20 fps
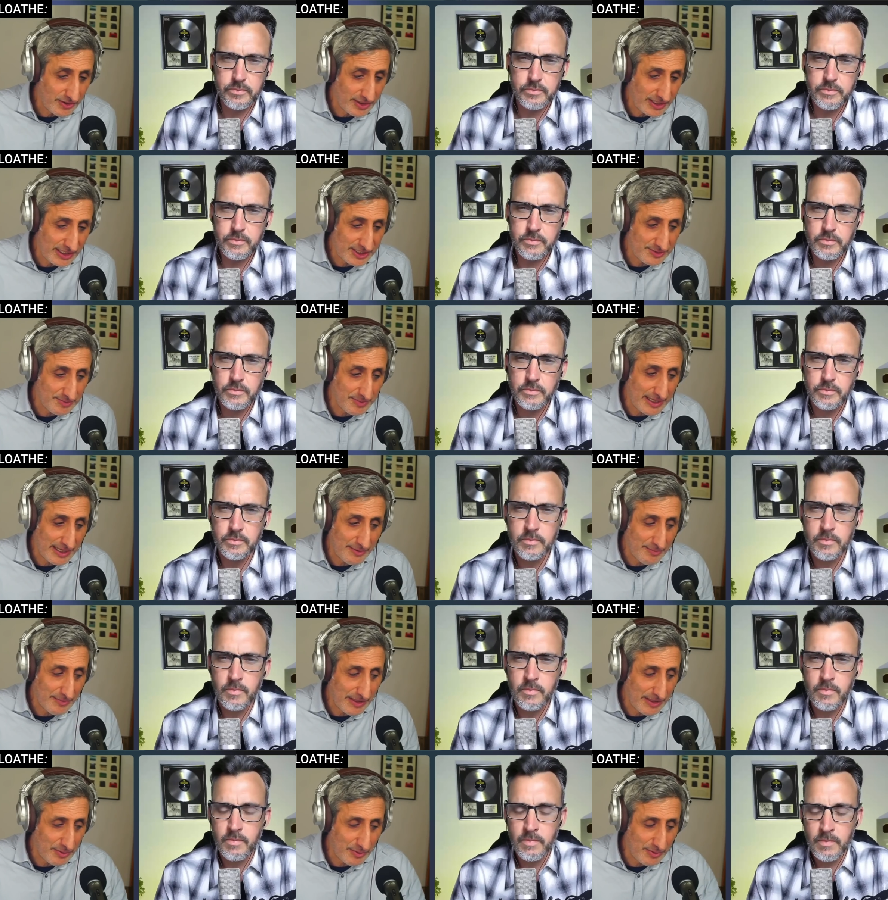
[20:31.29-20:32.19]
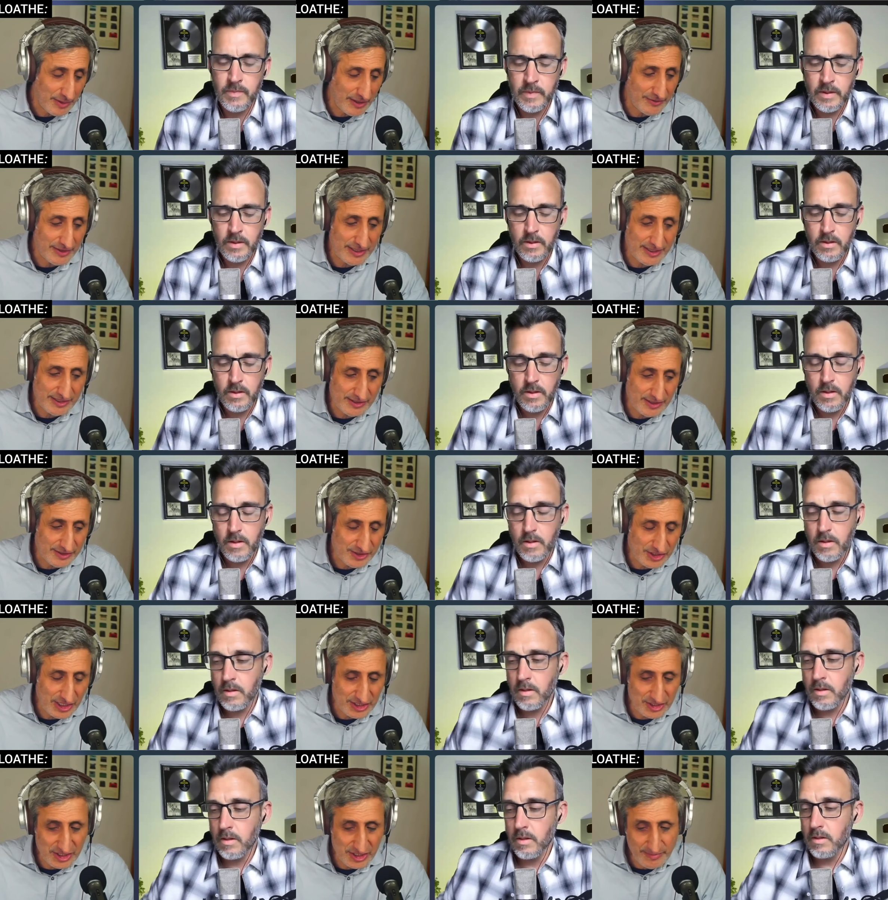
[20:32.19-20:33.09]
Speaker 1: can explain. Maybe we don't need uh,
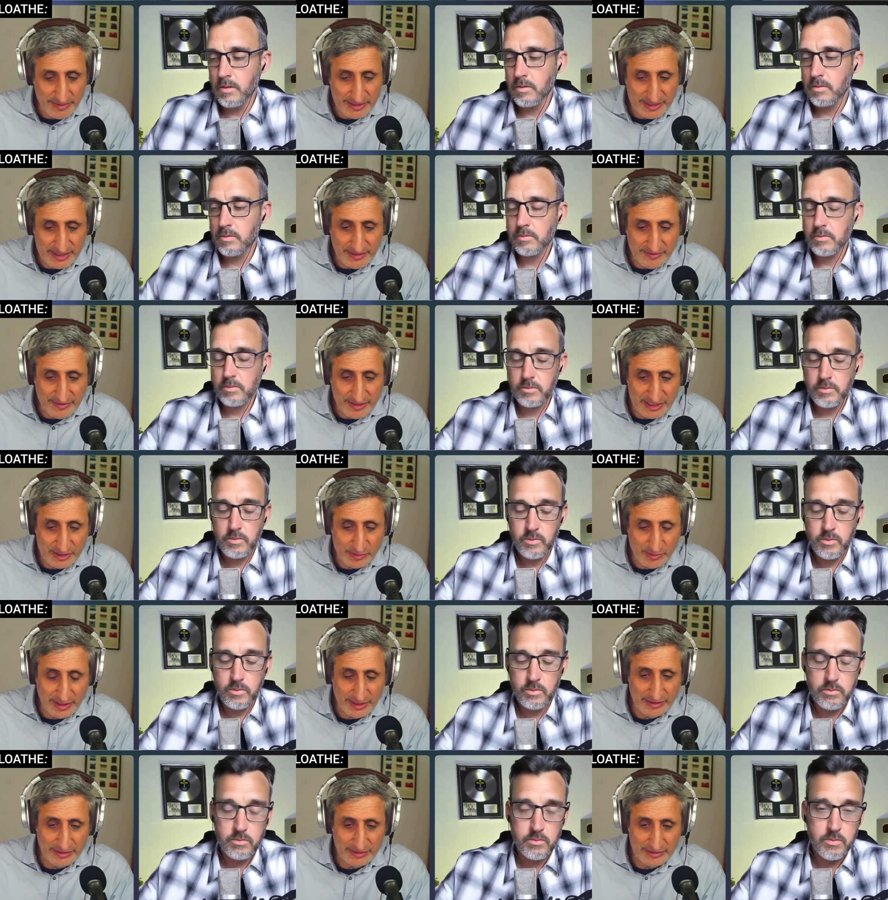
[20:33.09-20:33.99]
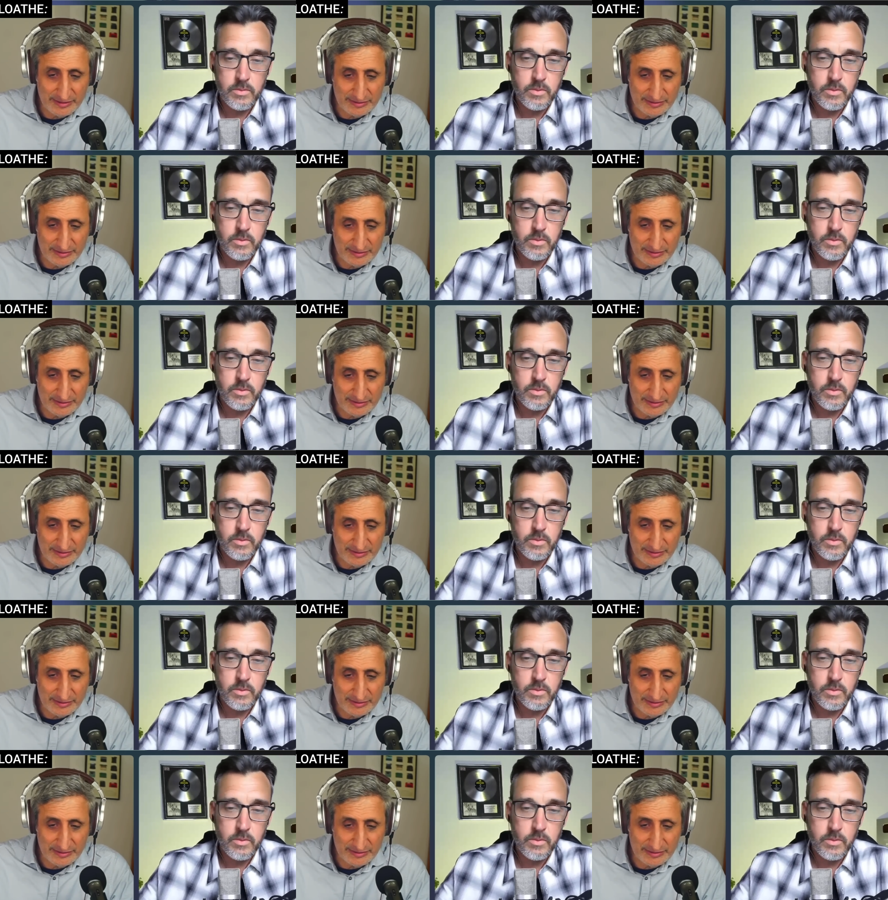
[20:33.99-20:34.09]
ChatGPT for this one.